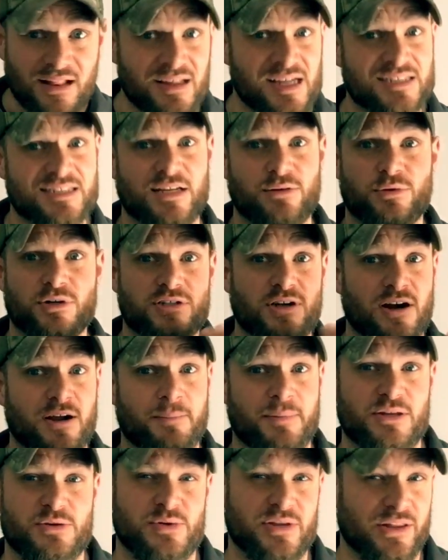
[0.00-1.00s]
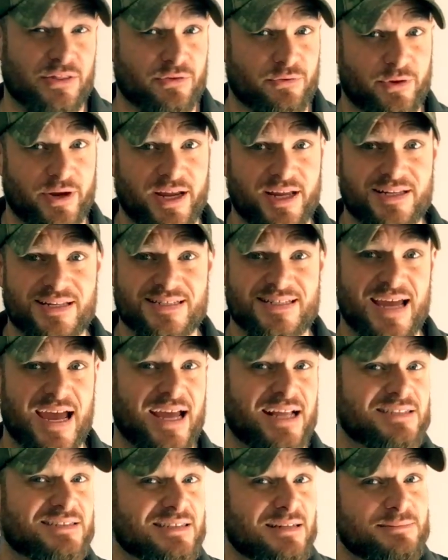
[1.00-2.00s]
Like I said, we're talking between three to
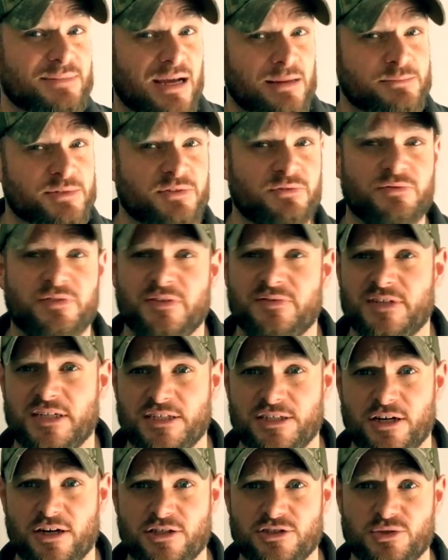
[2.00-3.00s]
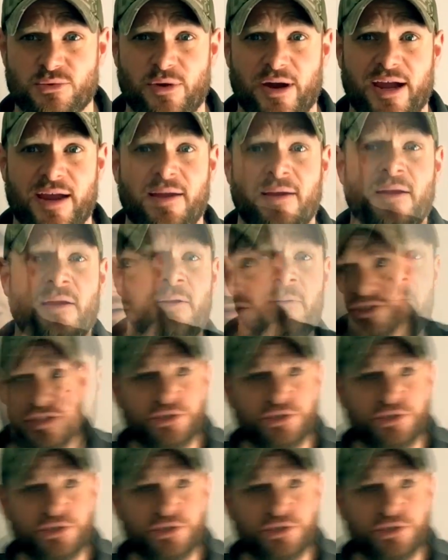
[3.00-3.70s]
ten, sometimes even fifteen yards away. All